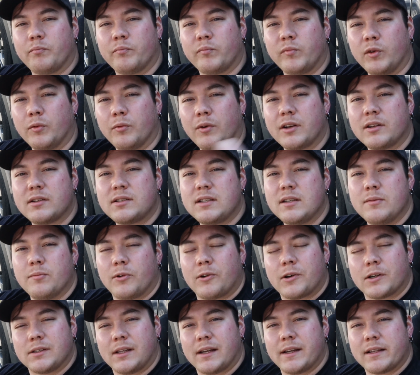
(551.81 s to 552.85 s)
If you want to see
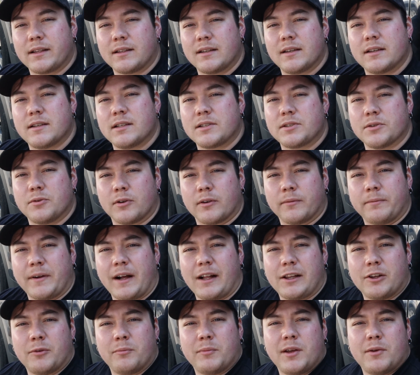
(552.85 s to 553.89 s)
more like this or
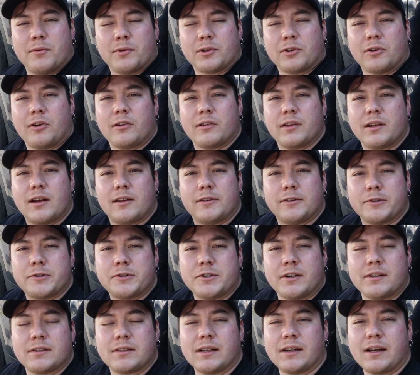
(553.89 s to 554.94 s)
follow me with all the other
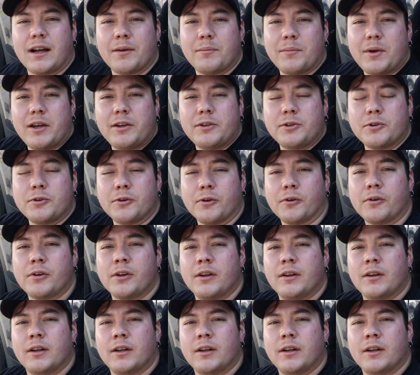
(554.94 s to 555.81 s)
junk that I may do,